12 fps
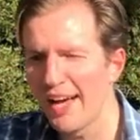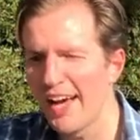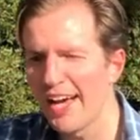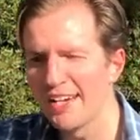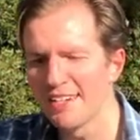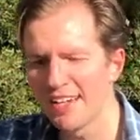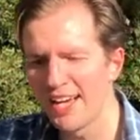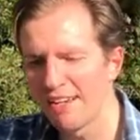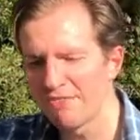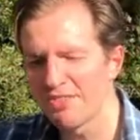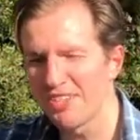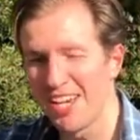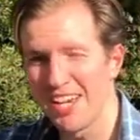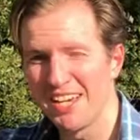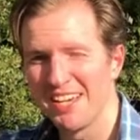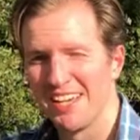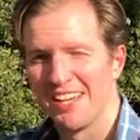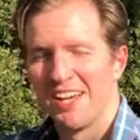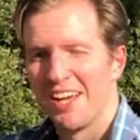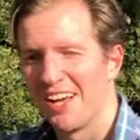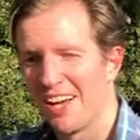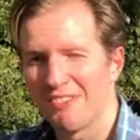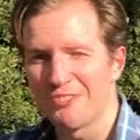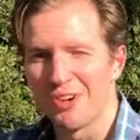And I have to say,
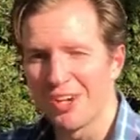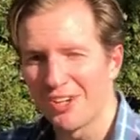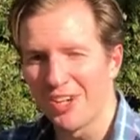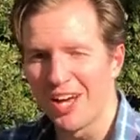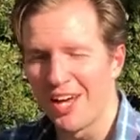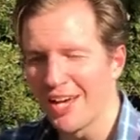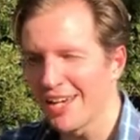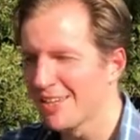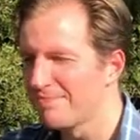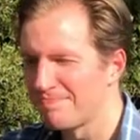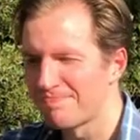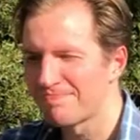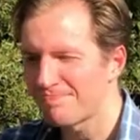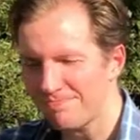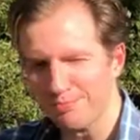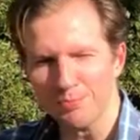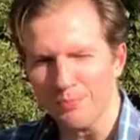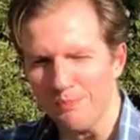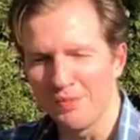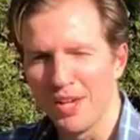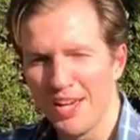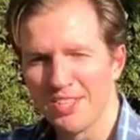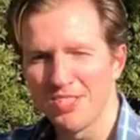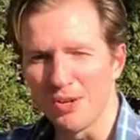after a good hike,
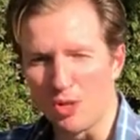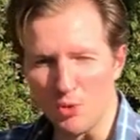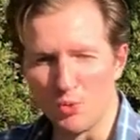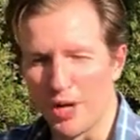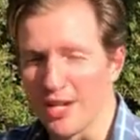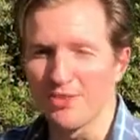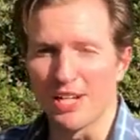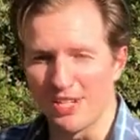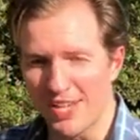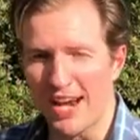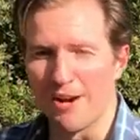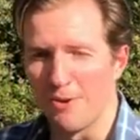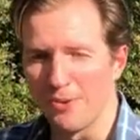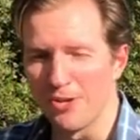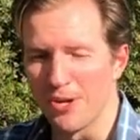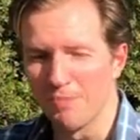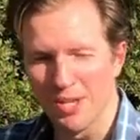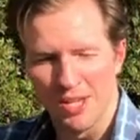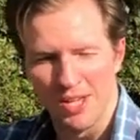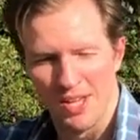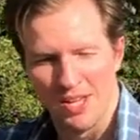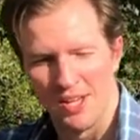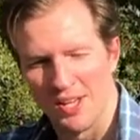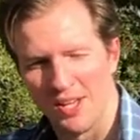it's a great thing to carry with you.
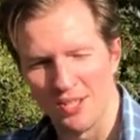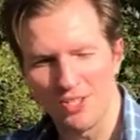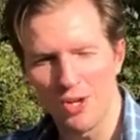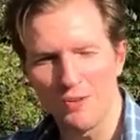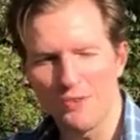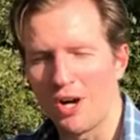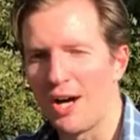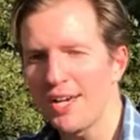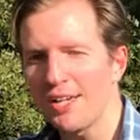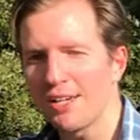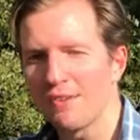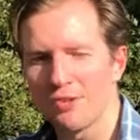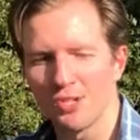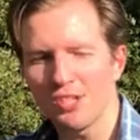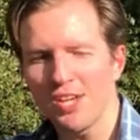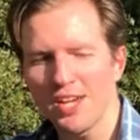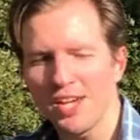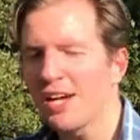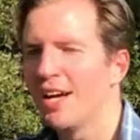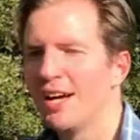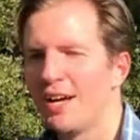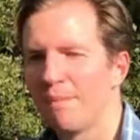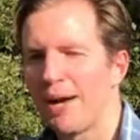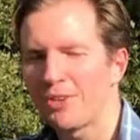So if you're hiking, if you're skiing,
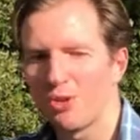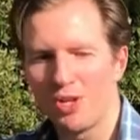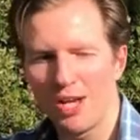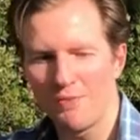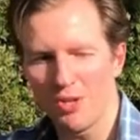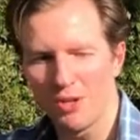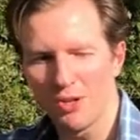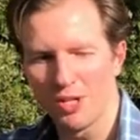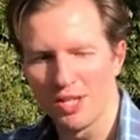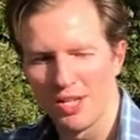Pacto Navio,